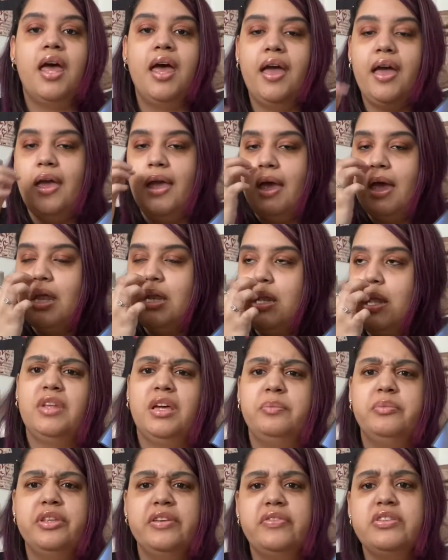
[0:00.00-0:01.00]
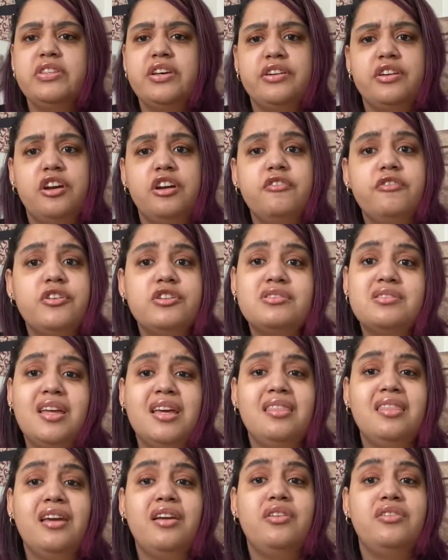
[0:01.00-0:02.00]
And I believe it's on her first
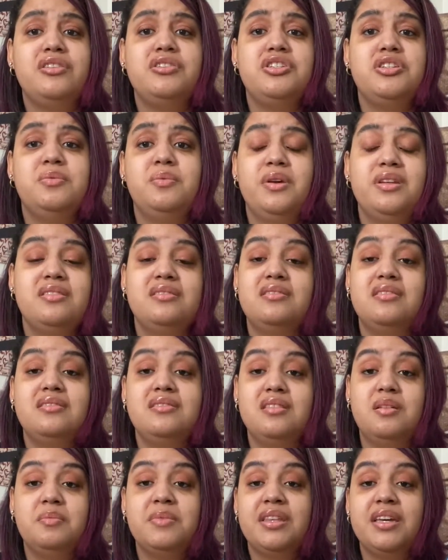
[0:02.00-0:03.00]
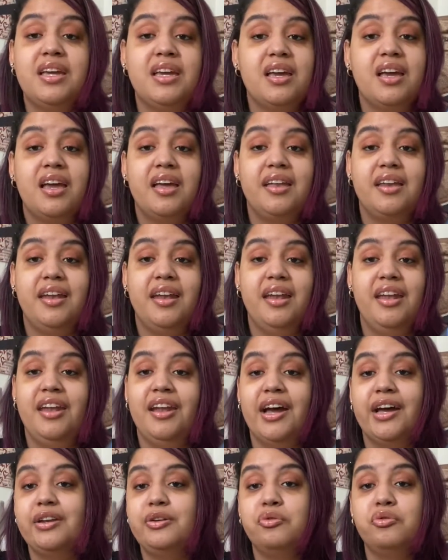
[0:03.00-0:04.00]
night there that she witnesses something
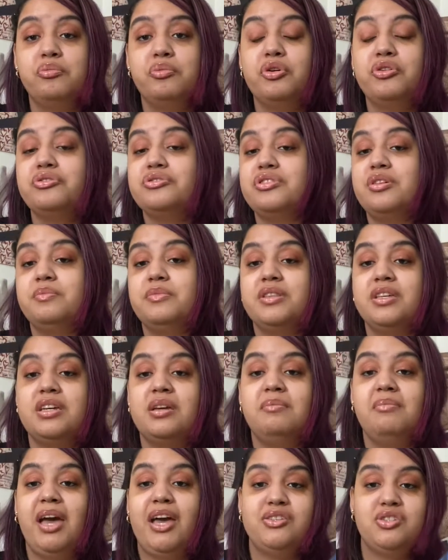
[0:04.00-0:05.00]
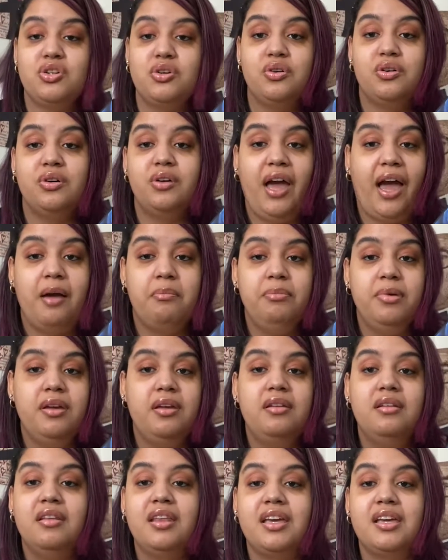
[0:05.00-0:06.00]
not normal. Something magical
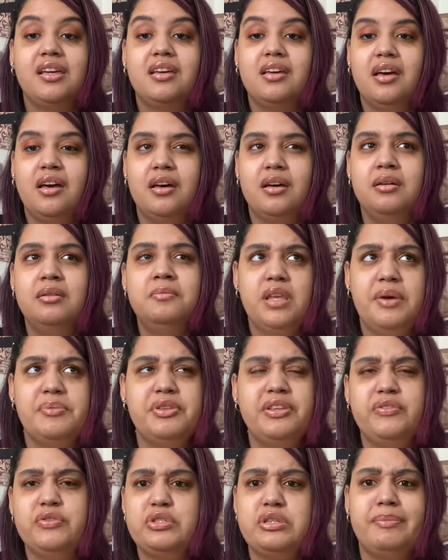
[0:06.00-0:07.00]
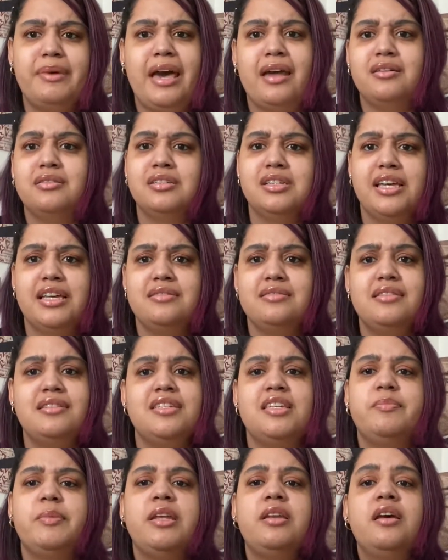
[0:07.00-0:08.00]
happened. Like, uh, I believe it was a battle against a
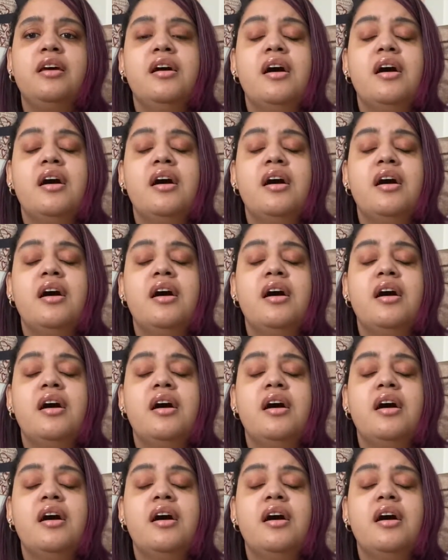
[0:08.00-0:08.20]
demon.